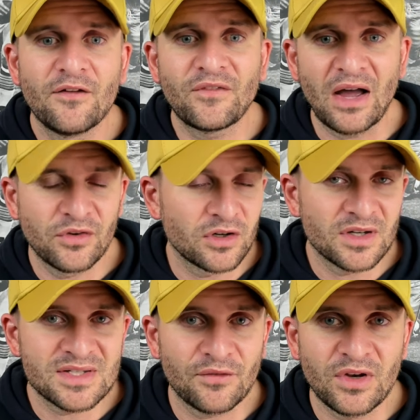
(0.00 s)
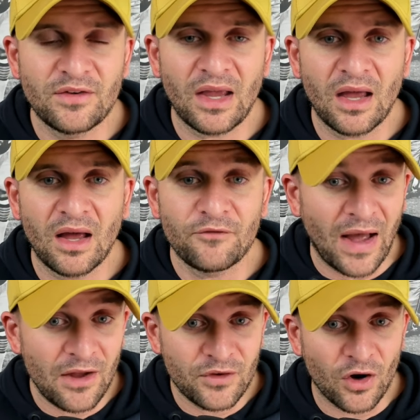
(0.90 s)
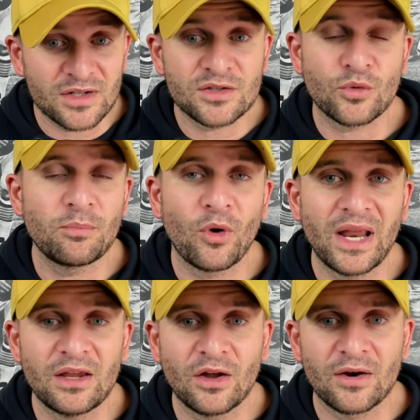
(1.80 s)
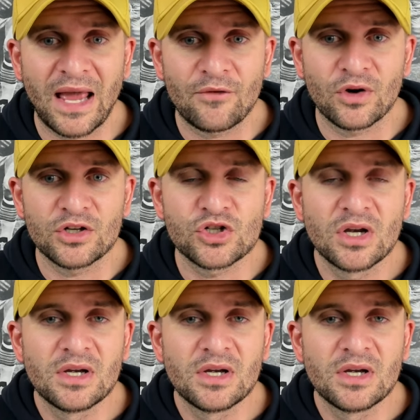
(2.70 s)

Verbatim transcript: five hundred seventy-five yards, three point eight yard average.